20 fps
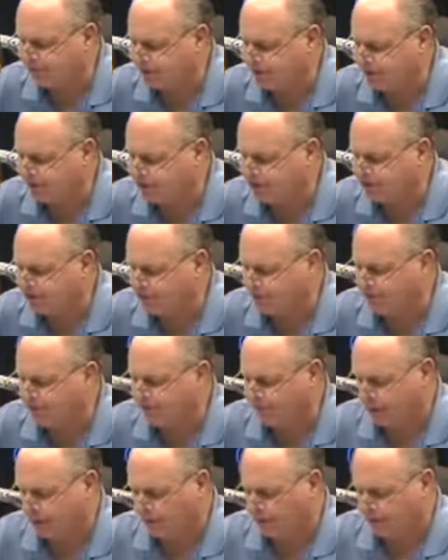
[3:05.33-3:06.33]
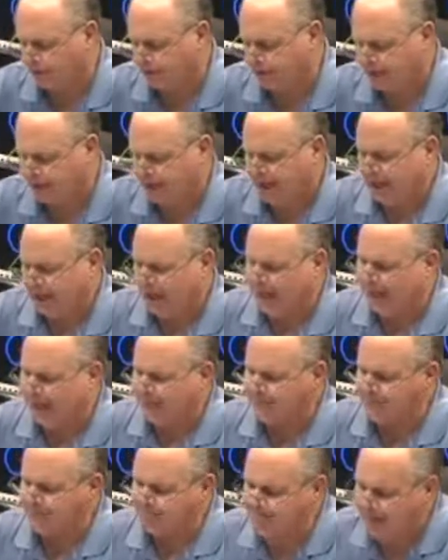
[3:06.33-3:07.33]
on January 4th
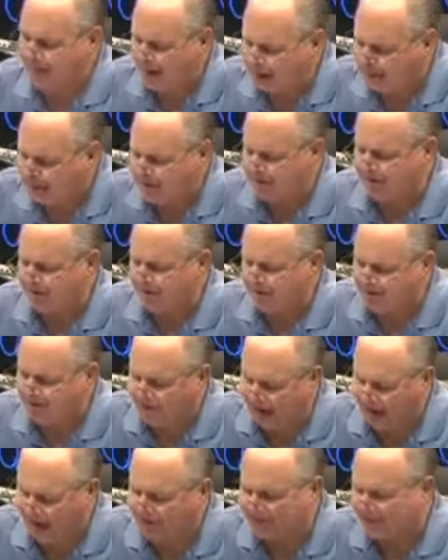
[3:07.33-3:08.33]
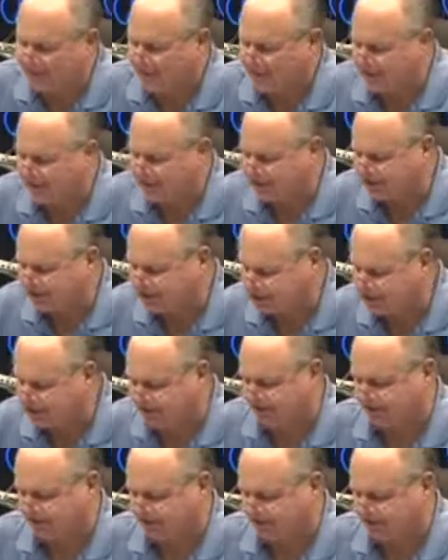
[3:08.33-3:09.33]
and maybe find their
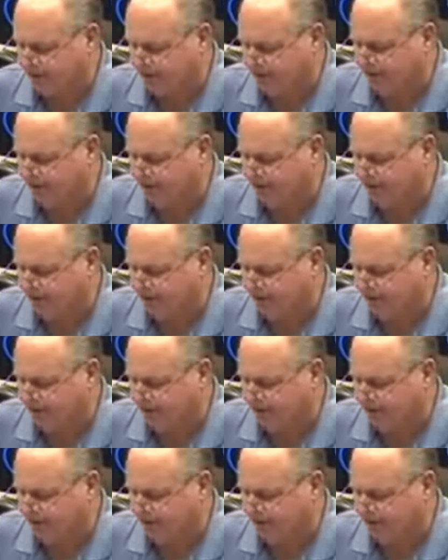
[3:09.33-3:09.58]
seats.